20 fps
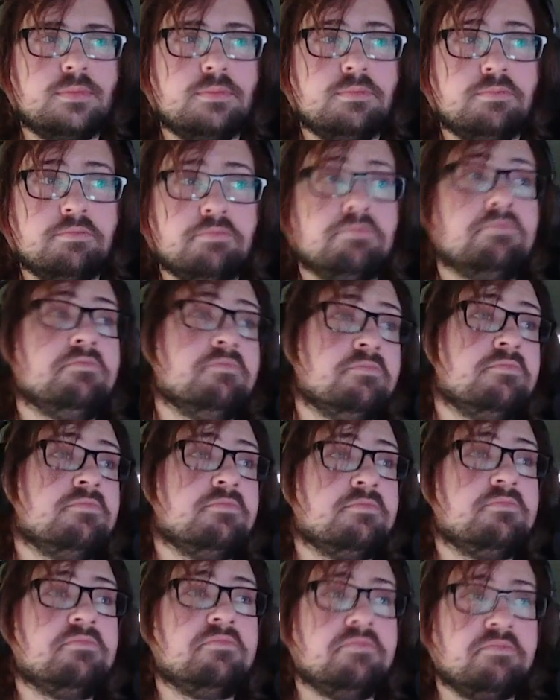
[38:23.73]

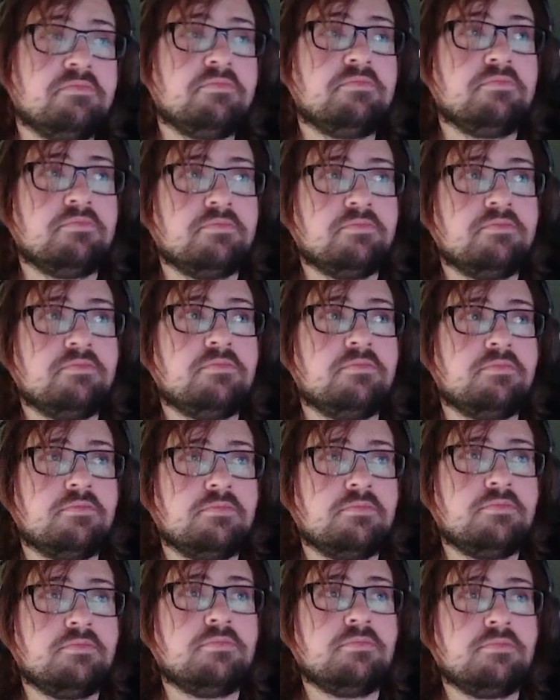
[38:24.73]

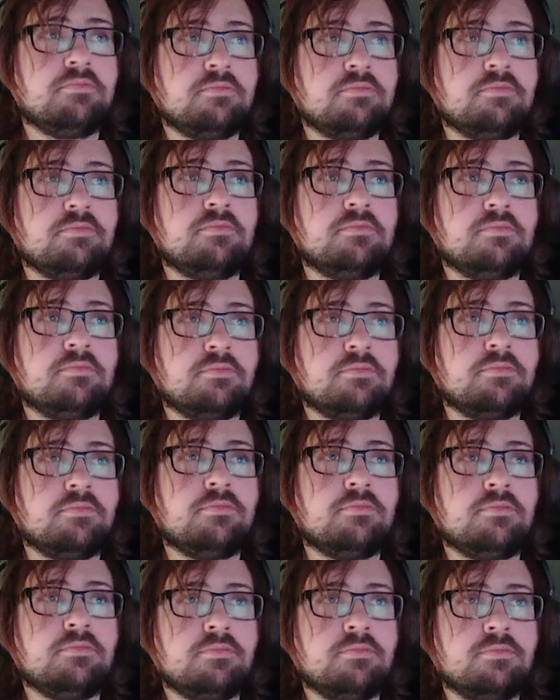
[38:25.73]

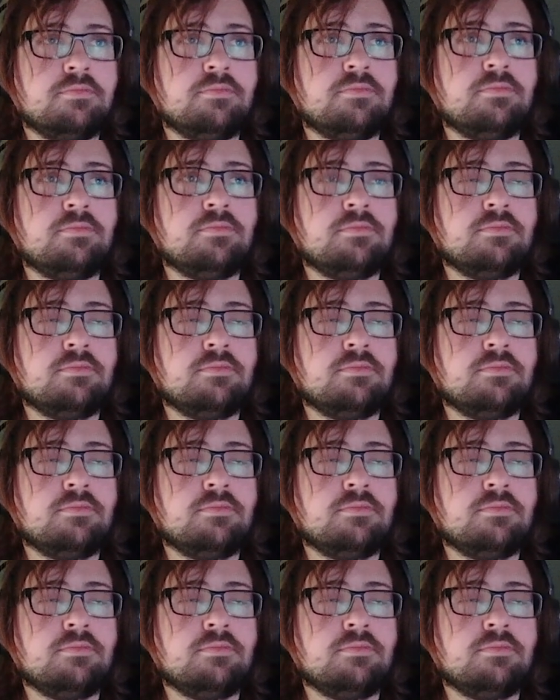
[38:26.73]
The person shown says nothing.